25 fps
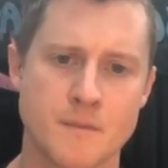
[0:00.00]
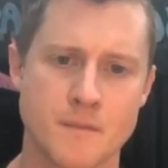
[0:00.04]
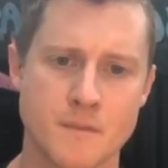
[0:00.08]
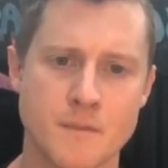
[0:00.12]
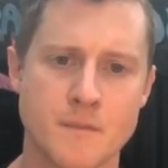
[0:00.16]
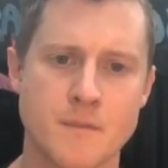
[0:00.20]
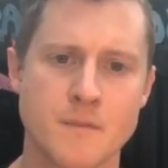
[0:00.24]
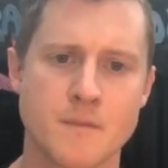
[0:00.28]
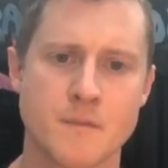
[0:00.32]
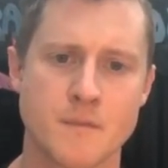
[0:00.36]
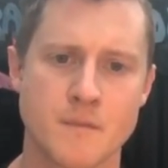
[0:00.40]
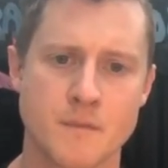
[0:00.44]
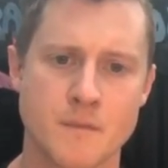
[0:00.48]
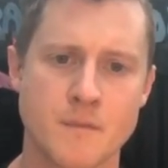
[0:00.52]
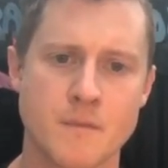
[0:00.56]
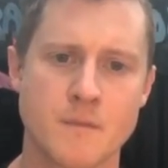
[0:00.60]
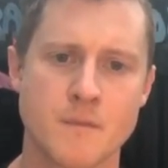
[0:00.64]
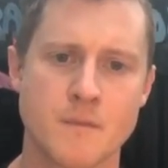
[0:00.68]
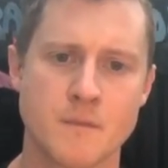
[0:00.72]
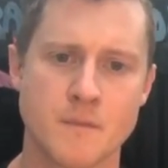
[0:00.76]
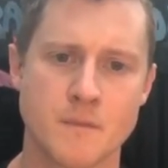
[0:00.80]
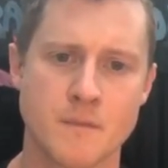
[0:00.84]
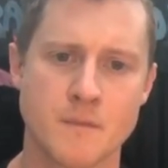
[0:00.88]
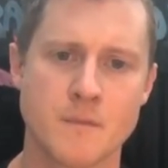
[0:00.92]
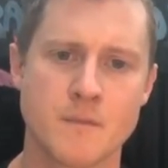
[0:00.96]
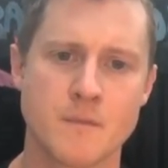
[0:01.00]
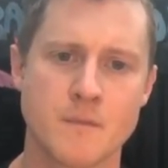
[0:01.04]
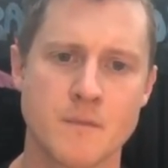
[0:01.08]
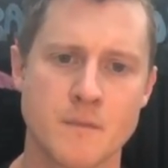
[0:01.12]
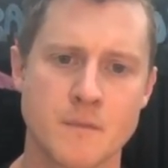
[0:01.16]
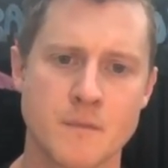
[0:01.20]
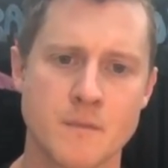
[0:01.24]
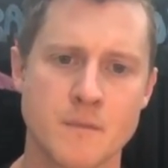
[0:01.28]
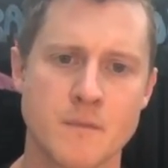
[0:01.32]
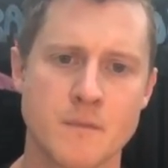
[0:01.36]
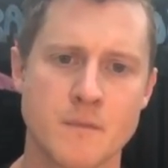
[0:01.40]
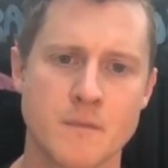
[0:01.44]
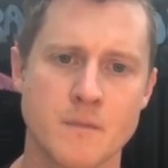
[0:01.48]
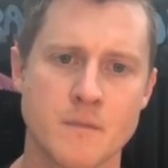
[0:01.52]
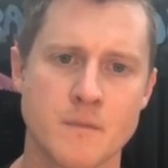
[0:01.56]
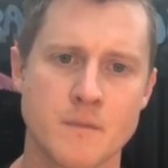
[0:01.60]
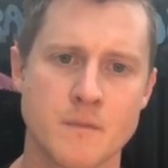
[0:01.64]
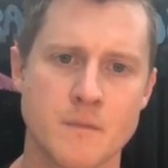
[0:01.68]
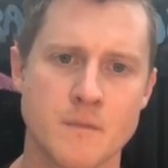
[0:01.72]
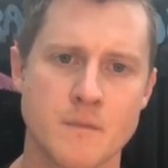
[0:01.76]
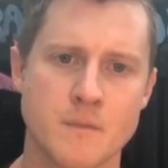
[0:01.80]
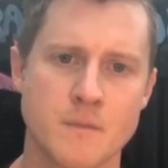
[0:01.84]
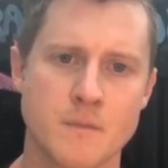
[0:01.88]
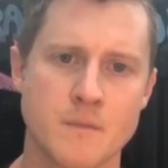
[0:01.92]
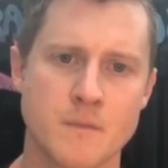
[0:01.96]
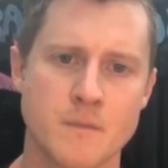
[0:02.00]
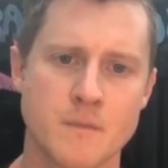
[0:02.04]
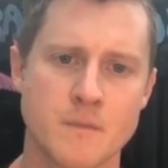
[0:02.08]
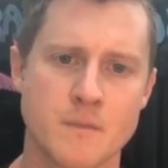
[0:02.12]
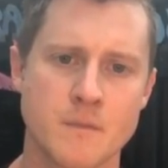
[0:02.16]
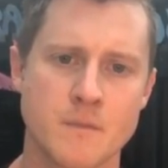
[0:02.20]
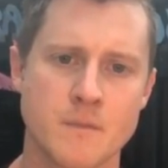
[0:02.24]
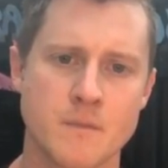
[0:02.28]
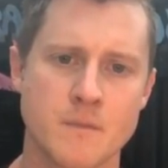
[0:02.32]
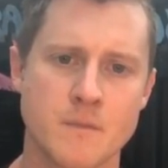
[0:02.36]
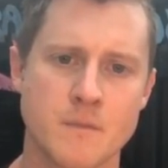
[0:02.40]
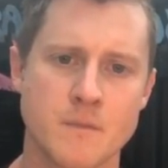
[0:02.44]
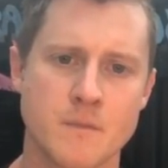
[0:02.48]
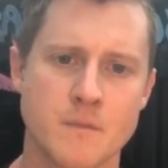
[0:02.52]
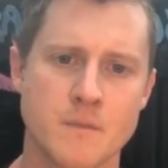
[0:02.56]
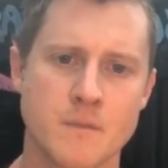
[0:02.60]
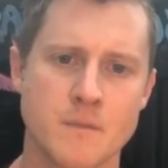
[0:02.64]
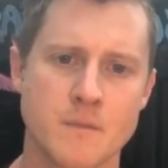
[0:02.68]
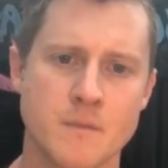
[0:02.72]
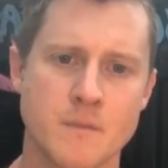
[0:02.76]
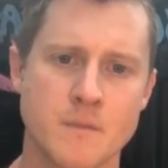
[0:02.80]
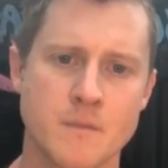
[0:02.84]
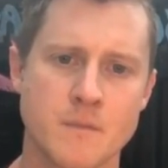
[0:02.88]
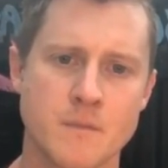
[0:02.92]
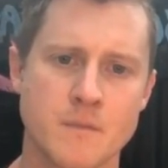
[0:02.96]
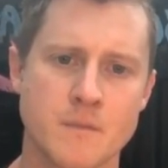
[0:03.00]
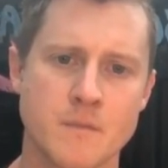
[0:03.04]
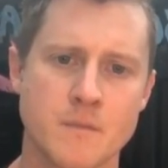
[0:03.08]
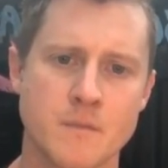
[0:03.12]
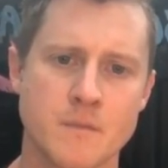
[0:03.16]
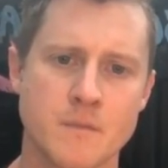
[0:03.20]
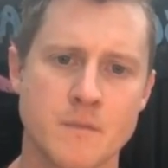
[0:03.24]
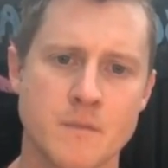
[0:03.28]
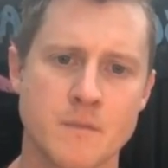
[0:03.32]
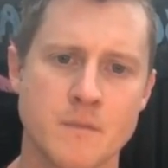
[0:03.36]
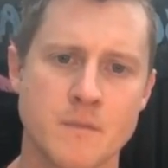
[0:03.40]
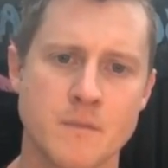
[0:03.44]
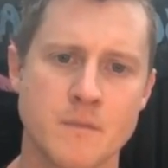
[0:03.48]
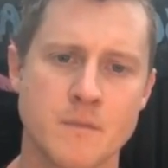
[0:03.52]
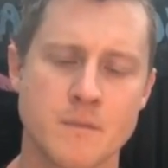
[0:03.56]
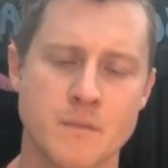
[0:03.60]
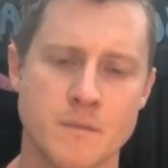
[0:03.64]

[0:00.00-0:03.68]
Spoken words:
The person shown says nothing.